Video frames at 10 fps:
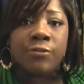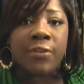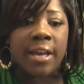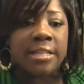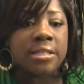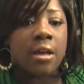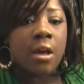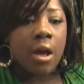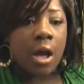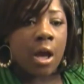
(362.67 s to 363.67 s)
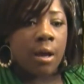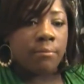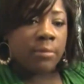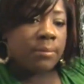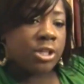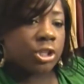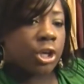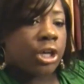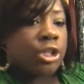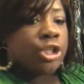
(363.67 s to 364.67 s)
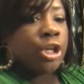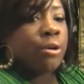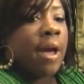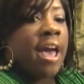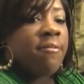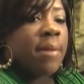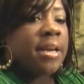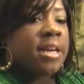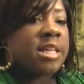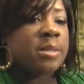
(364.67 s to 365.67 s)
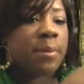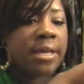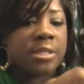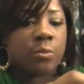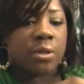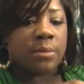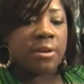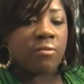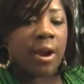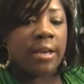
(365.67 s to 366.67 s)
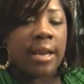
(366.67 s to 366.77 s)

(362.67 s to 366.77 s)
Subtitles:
your Too Faced. Let me just go ahead and show you. I have my NYX base with me